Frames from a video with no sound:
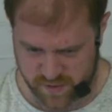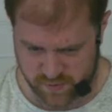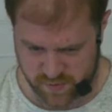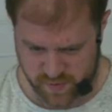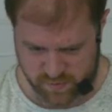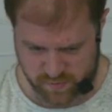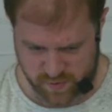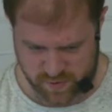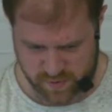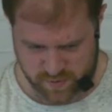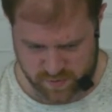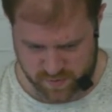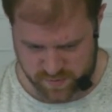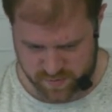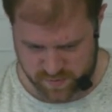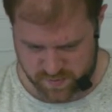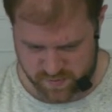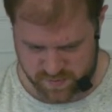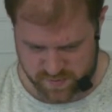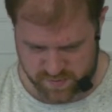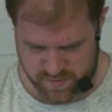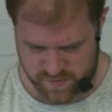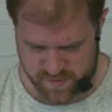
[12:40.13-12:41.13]
will happen.
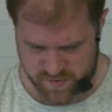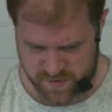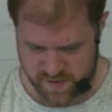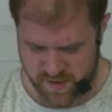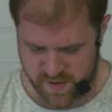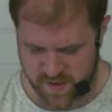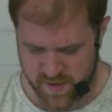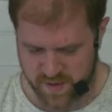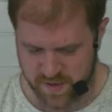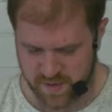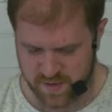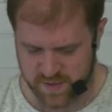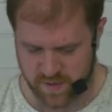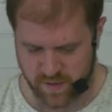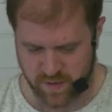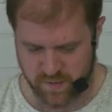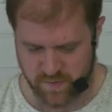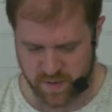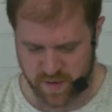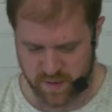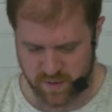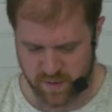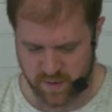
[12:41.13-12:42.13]
So I'm
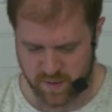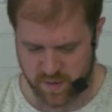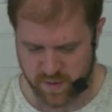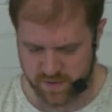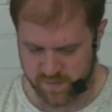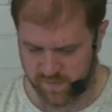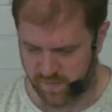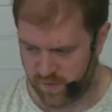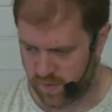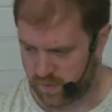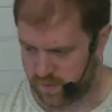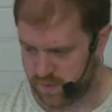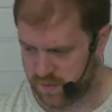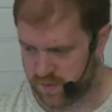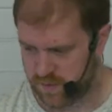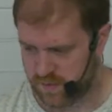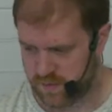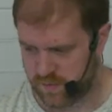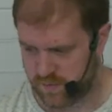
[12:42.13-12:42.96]
now going to ask Vault to